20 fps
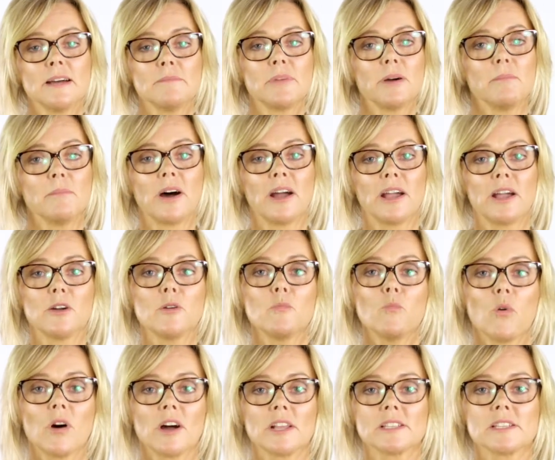but my own
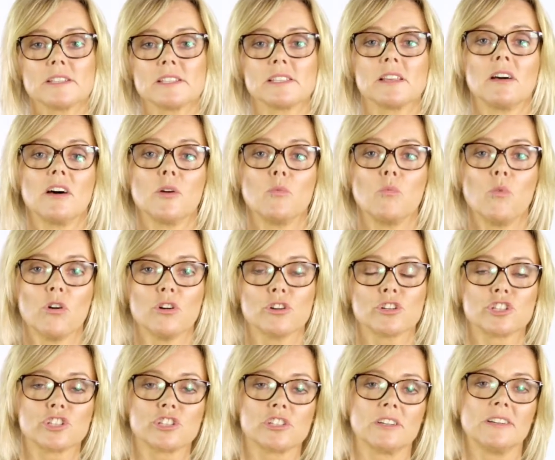ones I
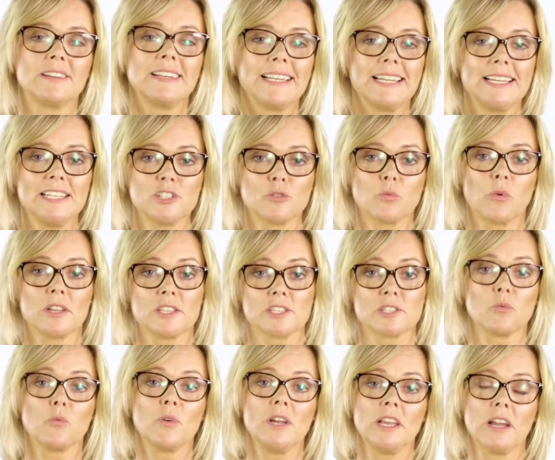wash at least
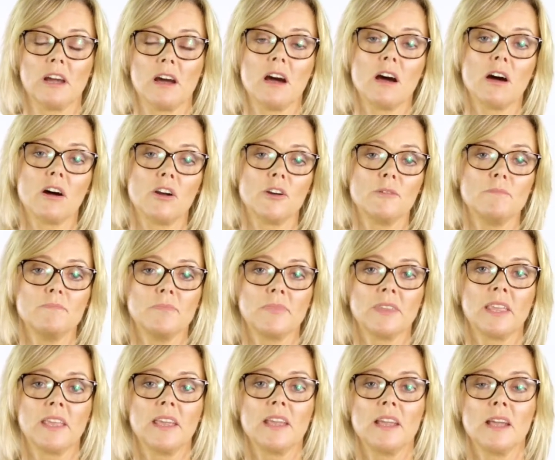once a week at home,
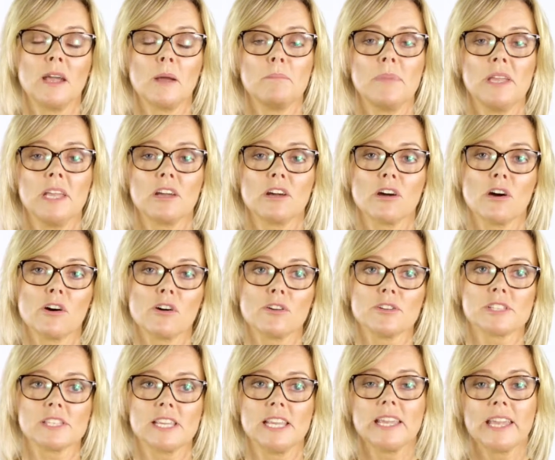
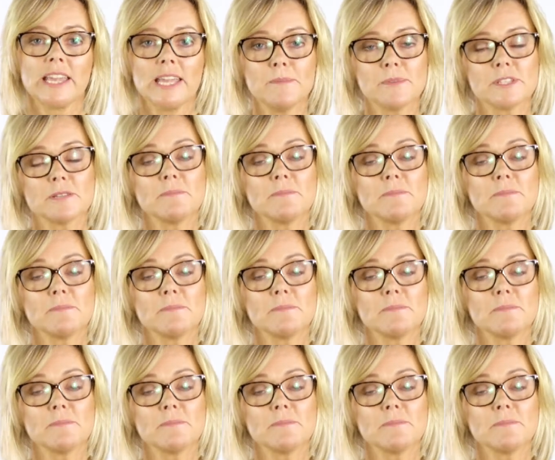because it keeps